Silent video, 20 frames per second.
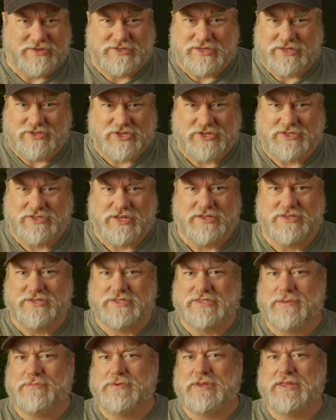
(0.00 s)
as it just
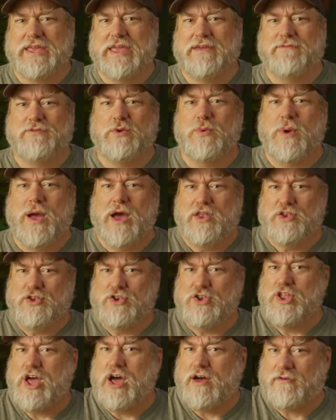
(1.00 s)
doesn't seem to give you
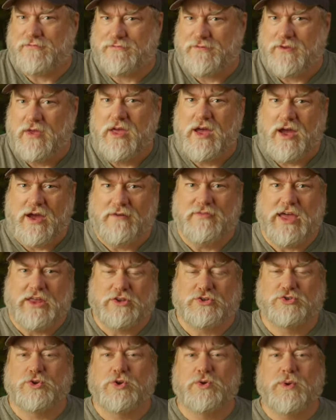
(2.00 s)
enough of
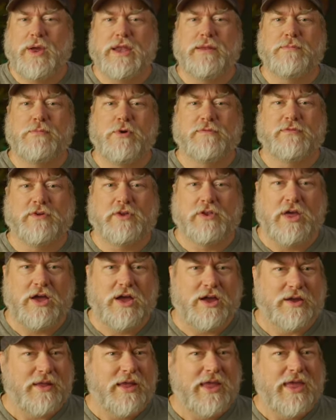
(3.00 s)
that true anamorphic
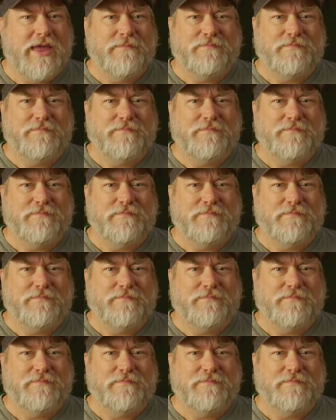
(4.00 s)
look.